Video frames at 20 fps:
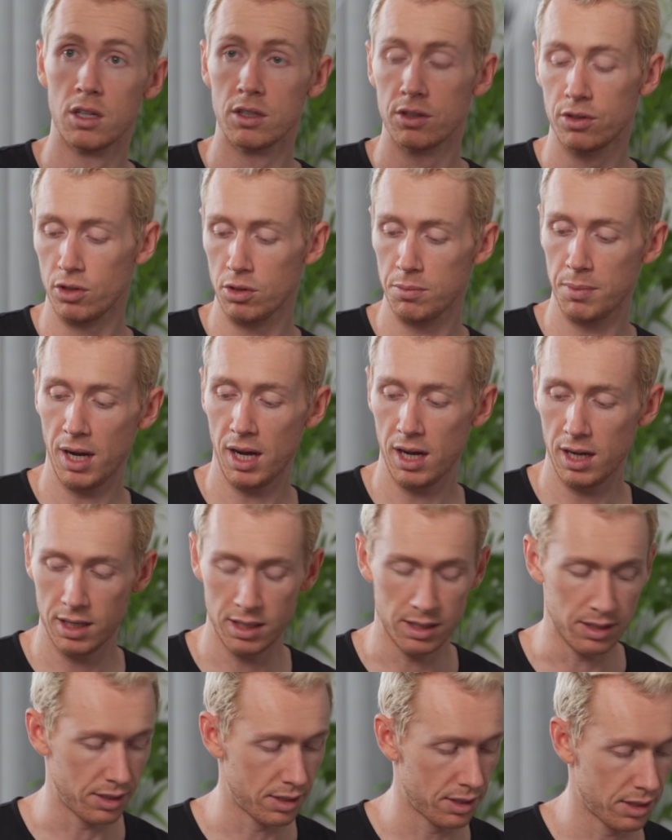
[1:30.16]
2
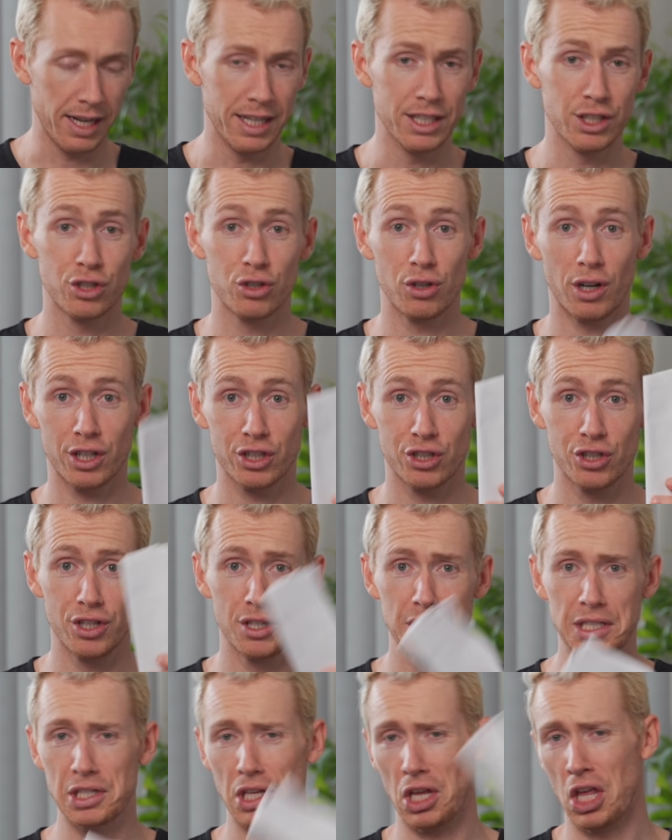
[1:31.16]
bars.
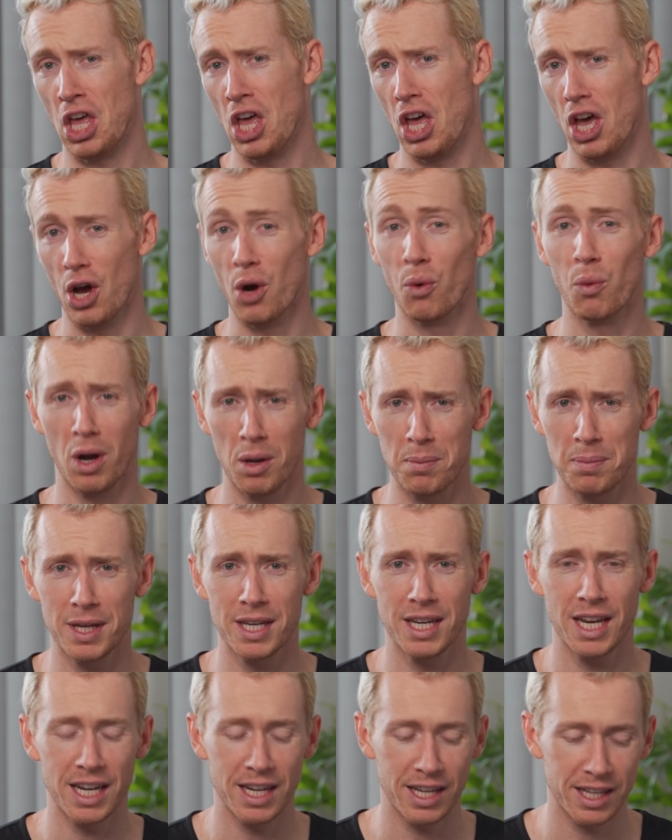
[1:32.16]
Instructions, won't be
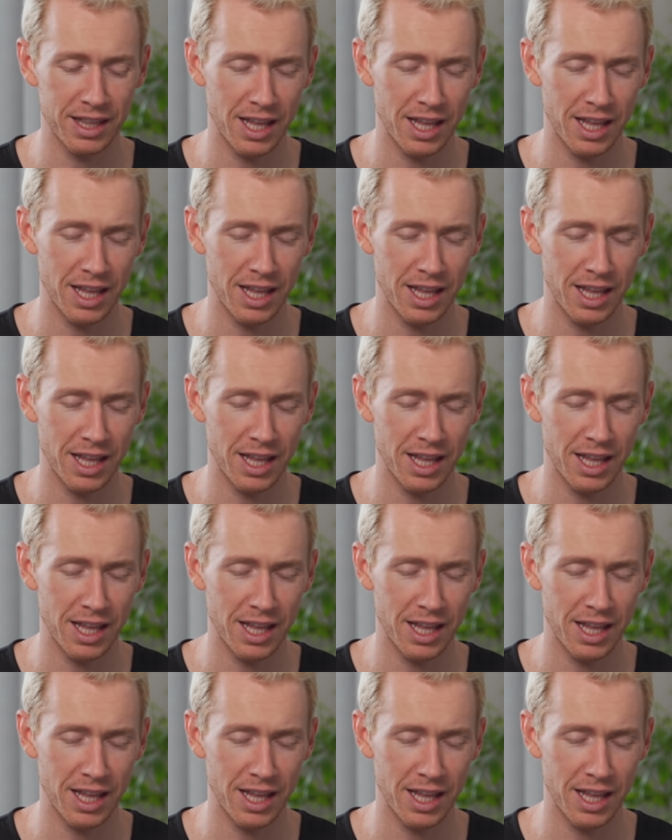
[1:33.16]
needing